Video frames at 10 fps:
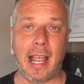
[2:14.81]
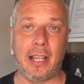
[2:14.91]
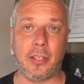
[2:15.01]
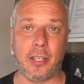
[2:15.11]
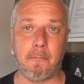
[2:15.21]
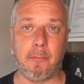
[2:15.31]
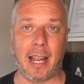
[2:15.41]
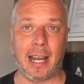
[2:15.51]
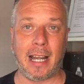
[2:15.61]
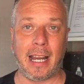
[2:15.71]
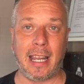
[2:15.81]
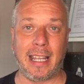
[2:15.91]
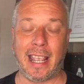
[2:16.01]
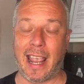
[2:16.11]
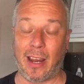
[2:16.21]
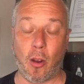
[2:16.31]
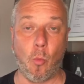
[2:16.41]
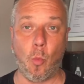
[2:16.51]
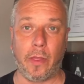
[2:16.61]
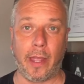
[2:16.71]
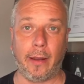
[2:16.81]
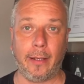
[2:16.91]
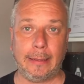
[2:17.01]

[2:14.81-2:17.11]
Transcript: and just plainly getting on with it.